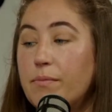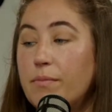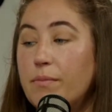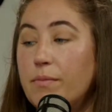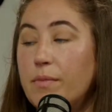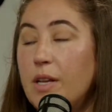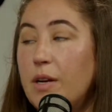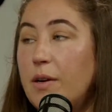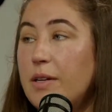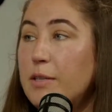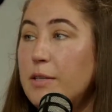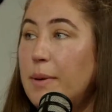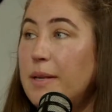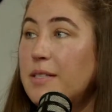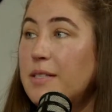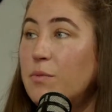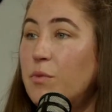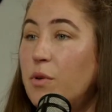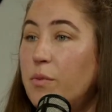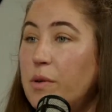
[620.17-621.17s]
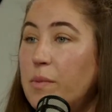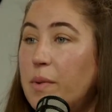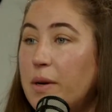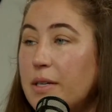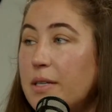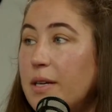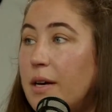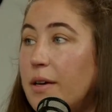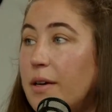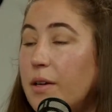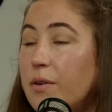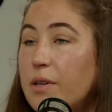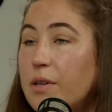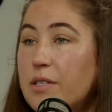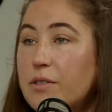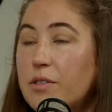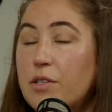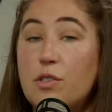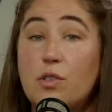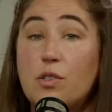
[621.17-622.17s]
it depends on what we want to tell you.
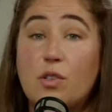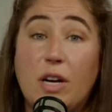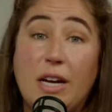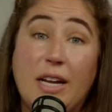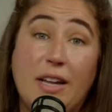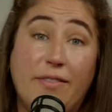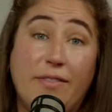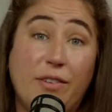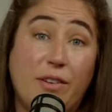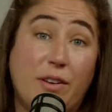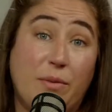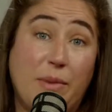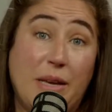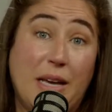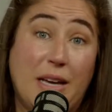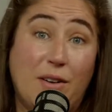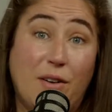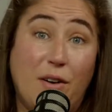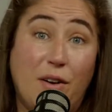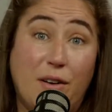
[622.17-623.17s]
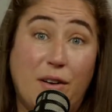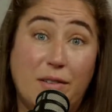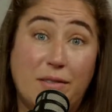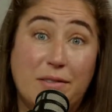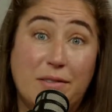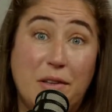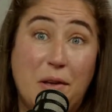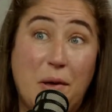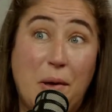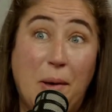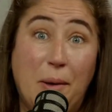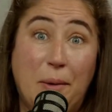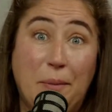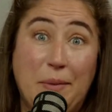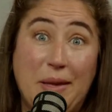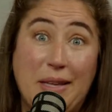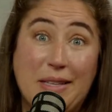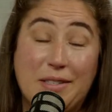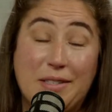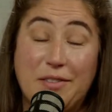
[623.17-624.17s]
It's just great if you can be on all
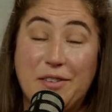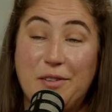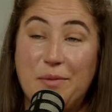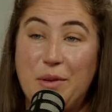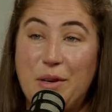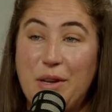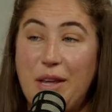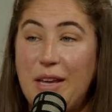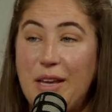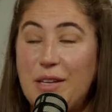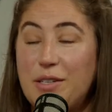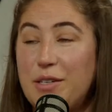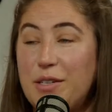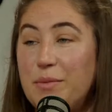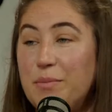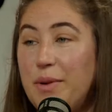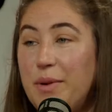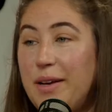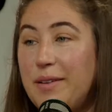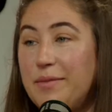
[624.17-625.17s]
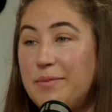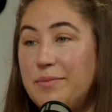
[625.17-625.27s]
means of communication, but